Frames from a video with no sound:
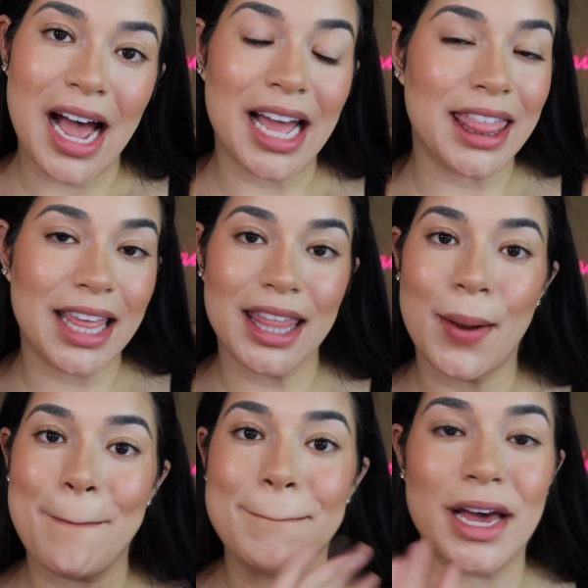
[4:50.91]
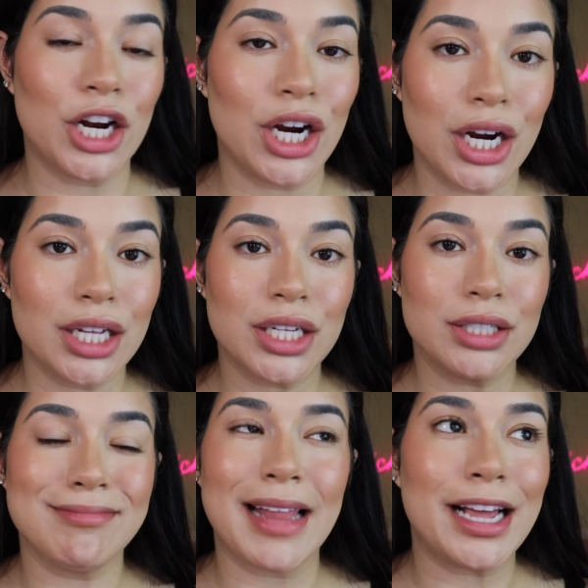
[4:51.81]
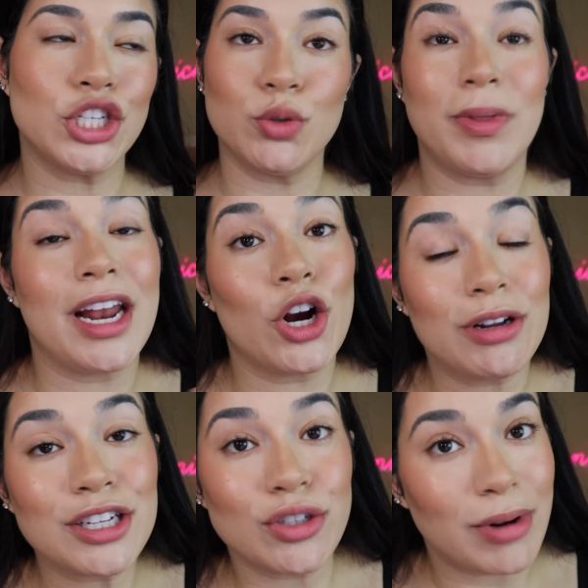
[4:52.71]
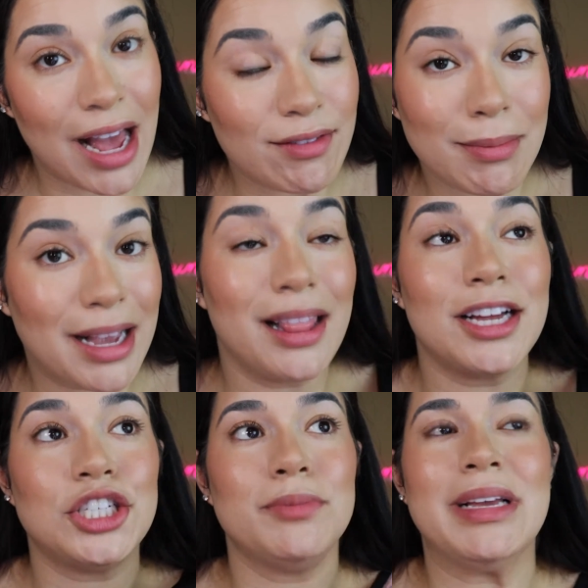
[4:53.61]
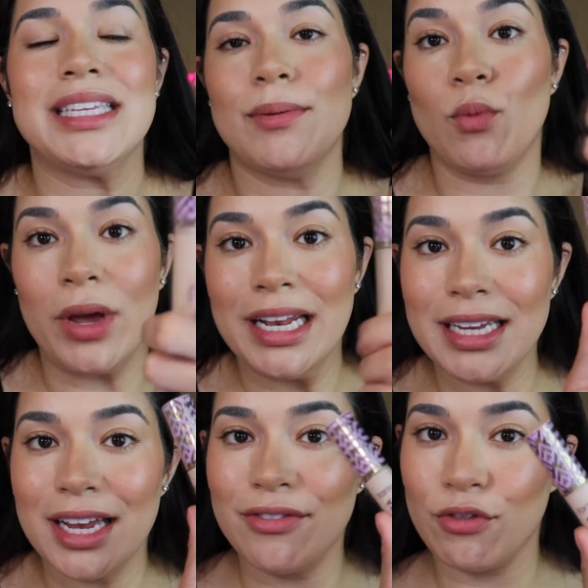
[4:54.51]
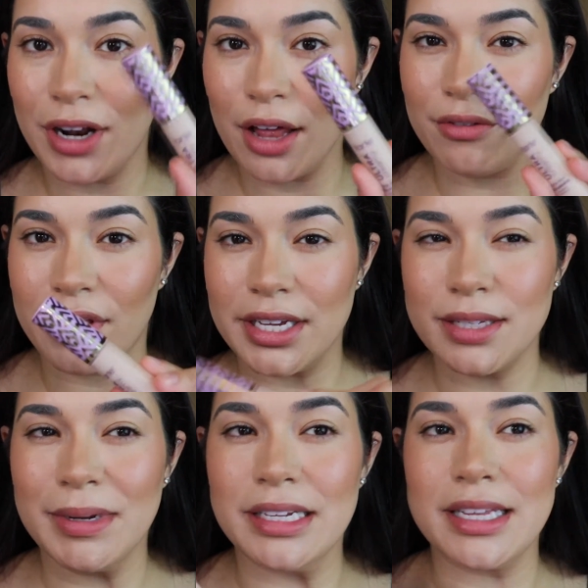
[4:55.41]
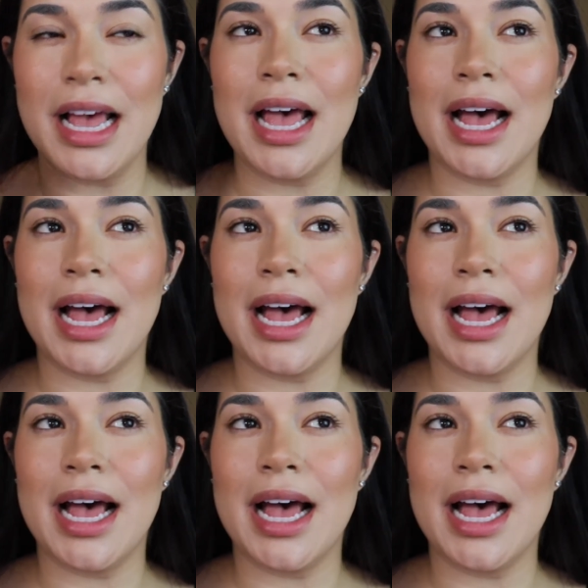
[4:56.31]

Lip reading: I think that a better like dupe that I currently don't have in my collection because I'm waiting to kind of run out of this, because